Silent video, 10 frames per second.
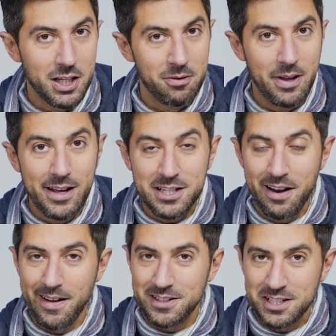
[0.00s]
and it's
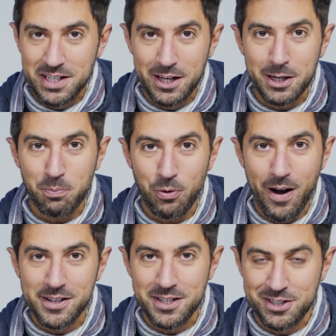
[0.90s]
an outstanding
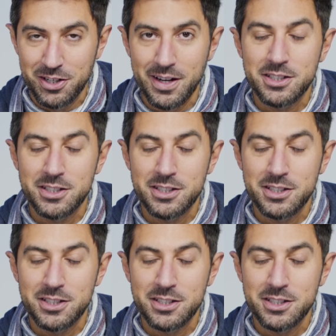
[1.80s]
processor.